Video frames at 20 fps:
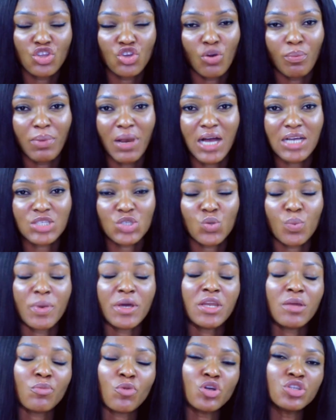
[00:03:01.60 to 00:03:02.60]
in your black soap,
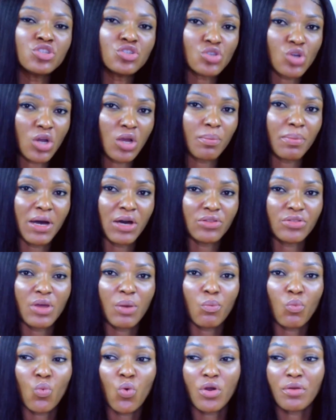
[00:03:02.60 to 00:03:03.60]
and I'm going to talk about
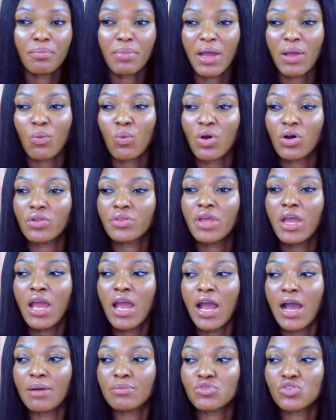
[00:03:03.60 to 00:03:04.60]
them one by one.
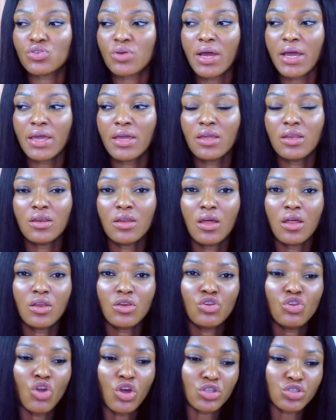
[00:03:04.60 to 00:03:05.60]
I'm trying
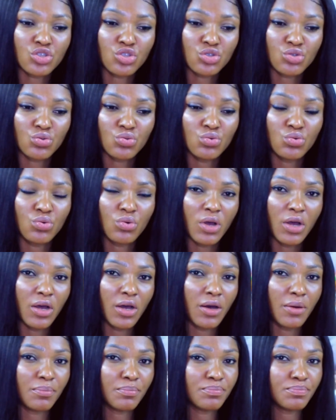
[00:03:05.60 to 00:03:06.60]
not to
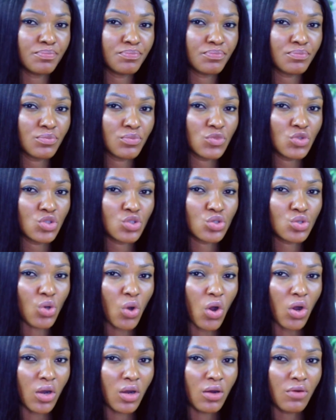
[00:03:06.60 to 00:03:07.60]

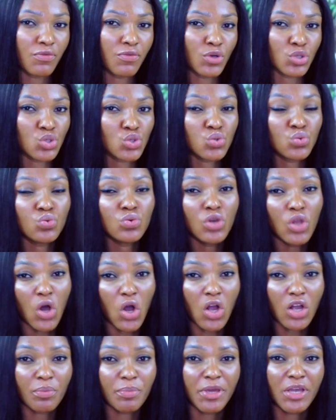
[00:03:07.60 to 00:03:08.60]
talk for too
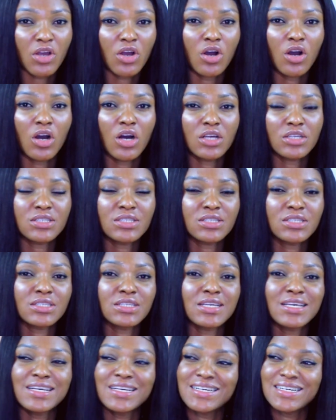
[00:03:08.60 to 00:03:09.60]
long because
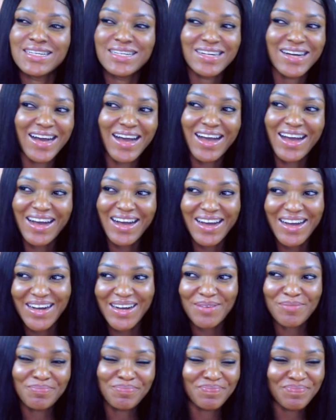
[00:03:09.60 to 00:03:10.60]

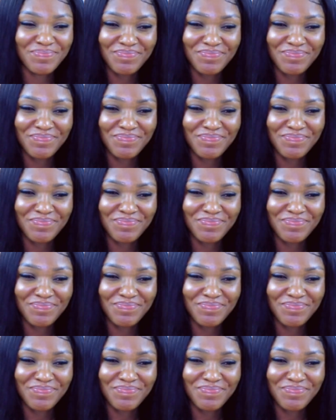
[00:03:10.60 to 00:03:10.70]
my